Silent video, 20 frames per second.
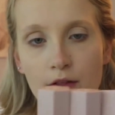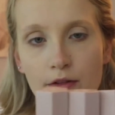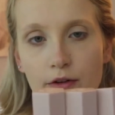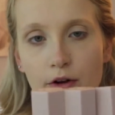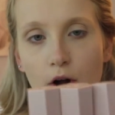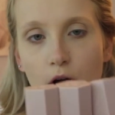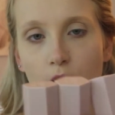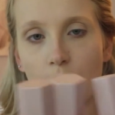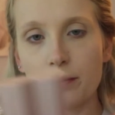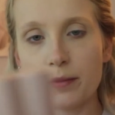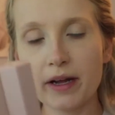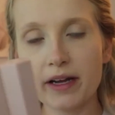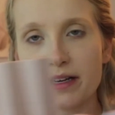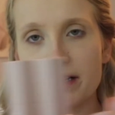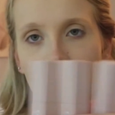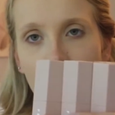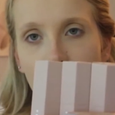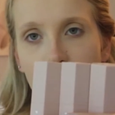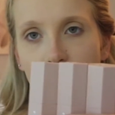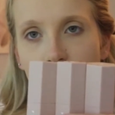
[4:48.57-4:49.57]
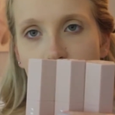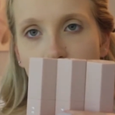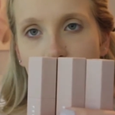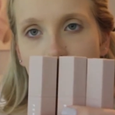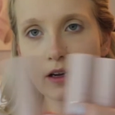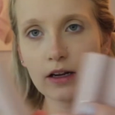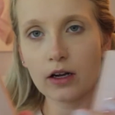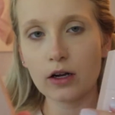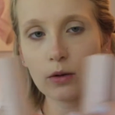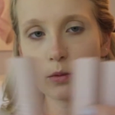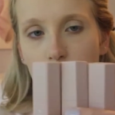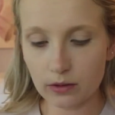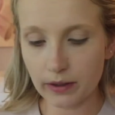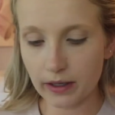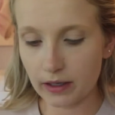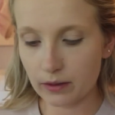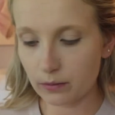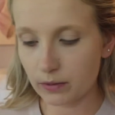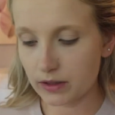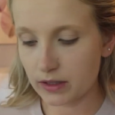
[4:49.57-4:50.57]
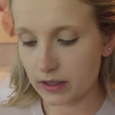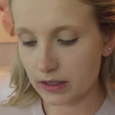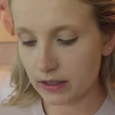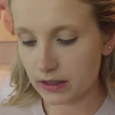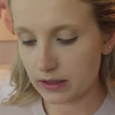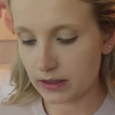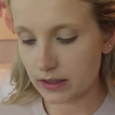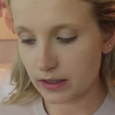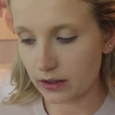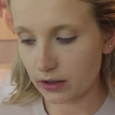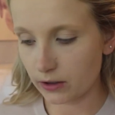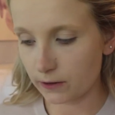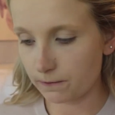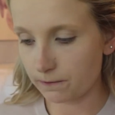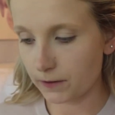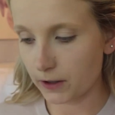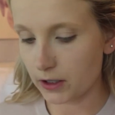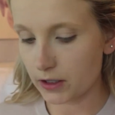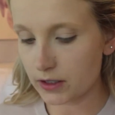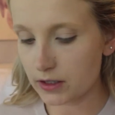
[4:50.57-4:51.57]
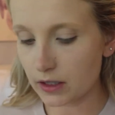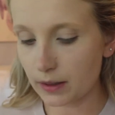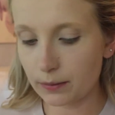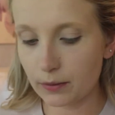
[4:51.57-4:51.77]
They're all magnetic. Go in with the concealer first.